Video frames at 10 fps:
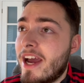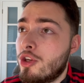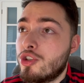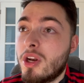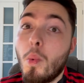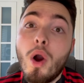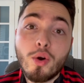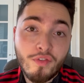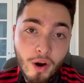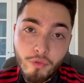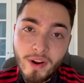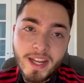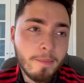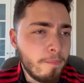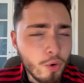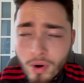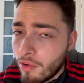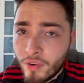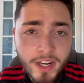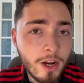who's going to work with Ralf Rangnick. Put Ralf
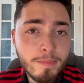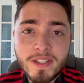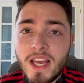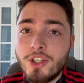Rangnick upstairs.